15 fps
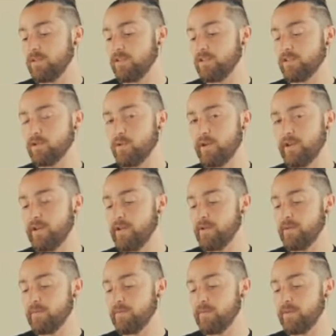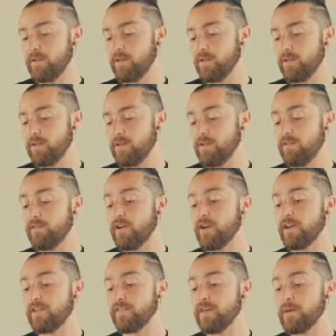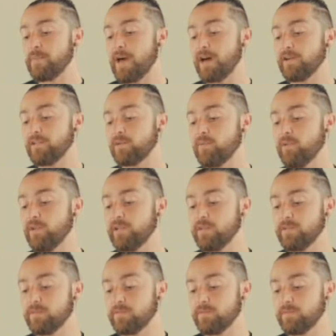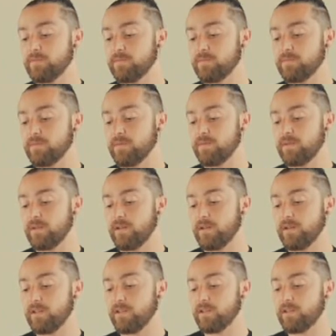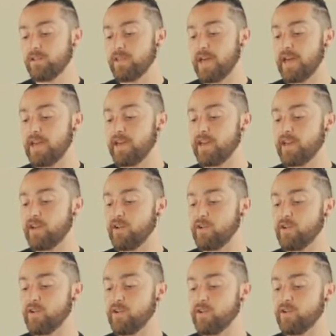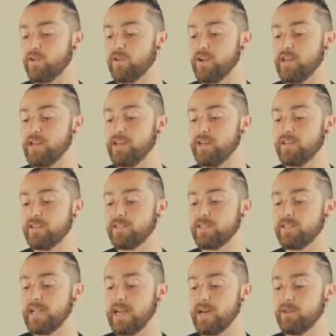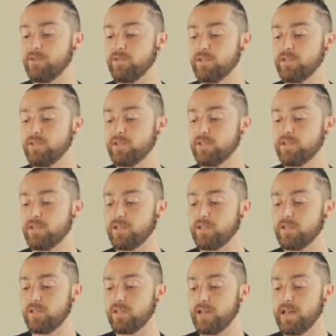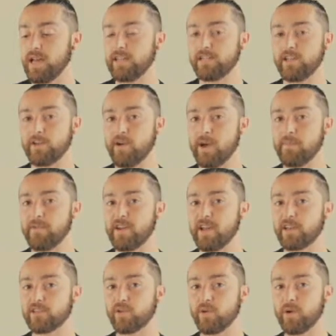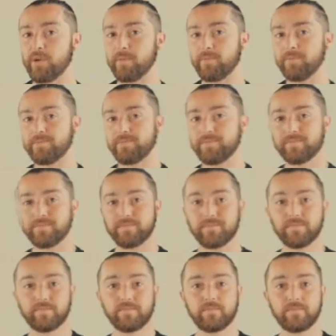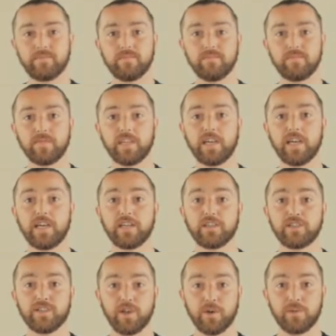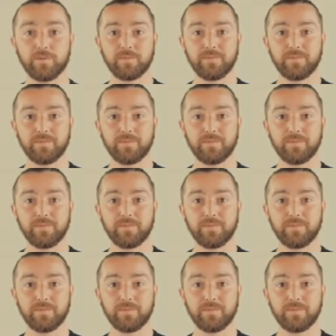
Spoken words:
this coin here, finding that balance point so that it can curl in to downs as I grab the next coin, like so.